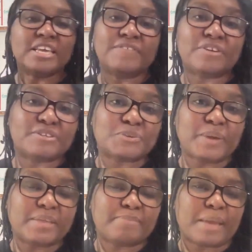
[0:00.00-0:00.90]
If you're
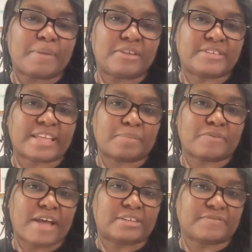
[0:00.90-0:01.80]
sweet, maybe you take them
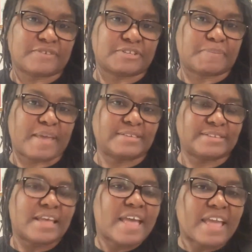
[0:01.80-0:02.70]
around to first base.